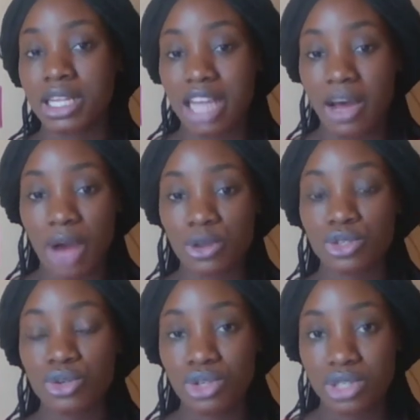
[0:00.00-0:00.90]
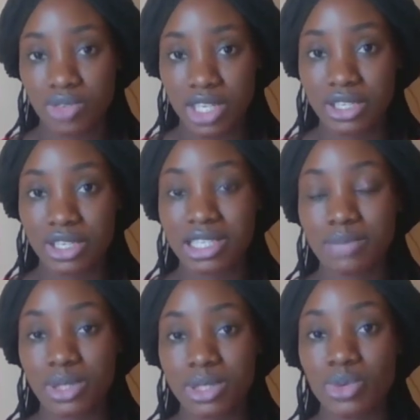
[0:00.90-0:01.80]
Now, I'll show you the relationship
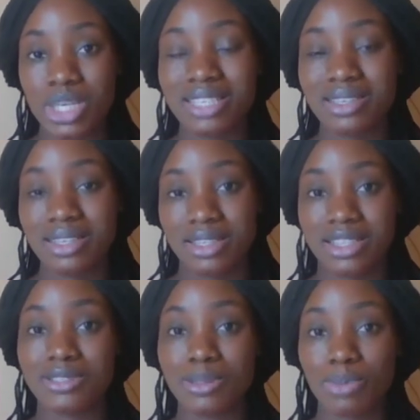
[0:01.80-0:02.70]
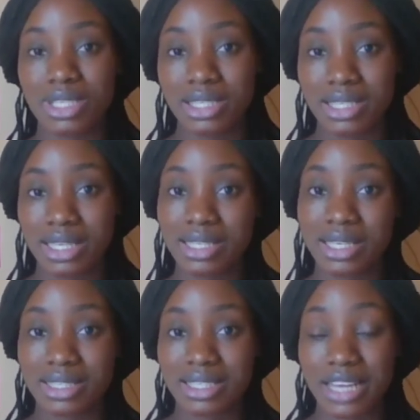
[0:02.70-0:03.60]
between the supporting
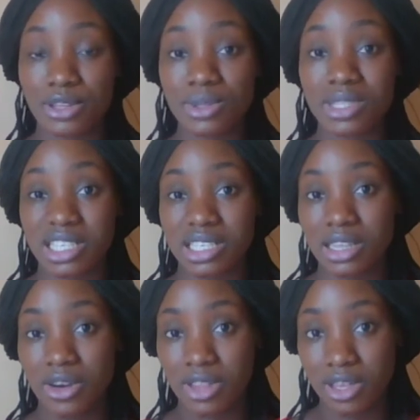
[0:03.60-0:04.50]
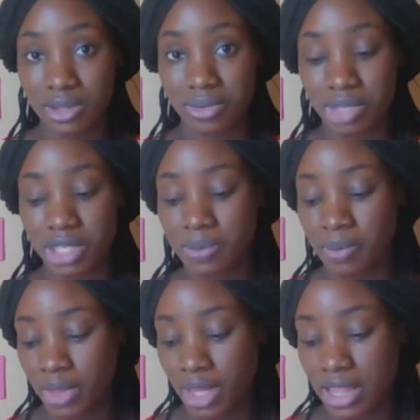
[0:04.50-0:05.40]
sentence that I used in the other three.
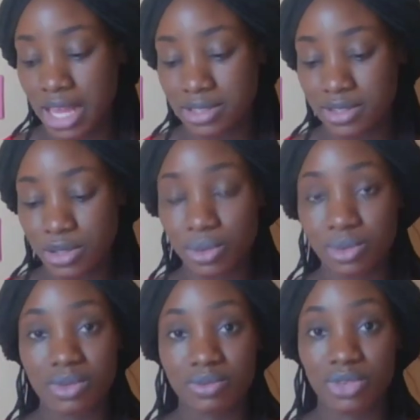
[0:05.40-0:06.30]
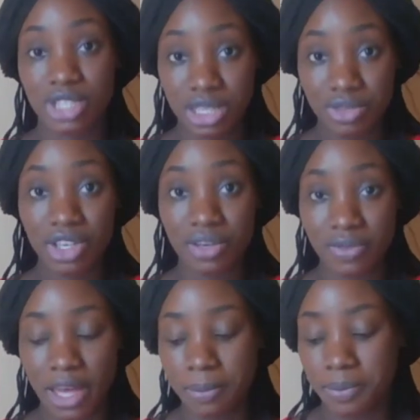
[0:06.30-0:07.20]
That's, you know, for the three of
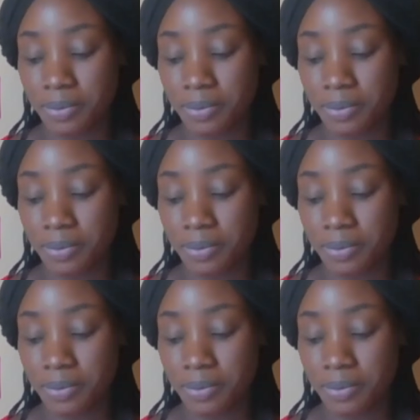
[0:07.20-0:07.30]
them.